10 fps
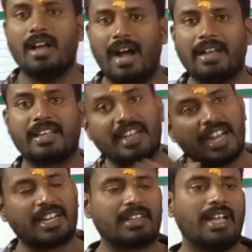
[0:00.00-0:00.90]
and
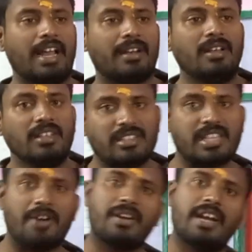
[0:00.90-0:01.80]
greater than
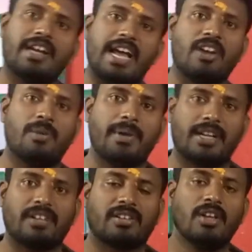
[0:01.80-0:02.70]
700
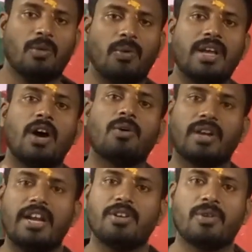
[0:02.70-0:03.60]
nanometers we have
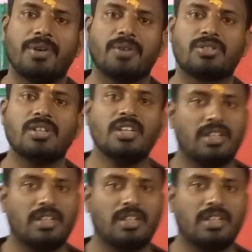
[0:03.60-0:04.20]
radio waves.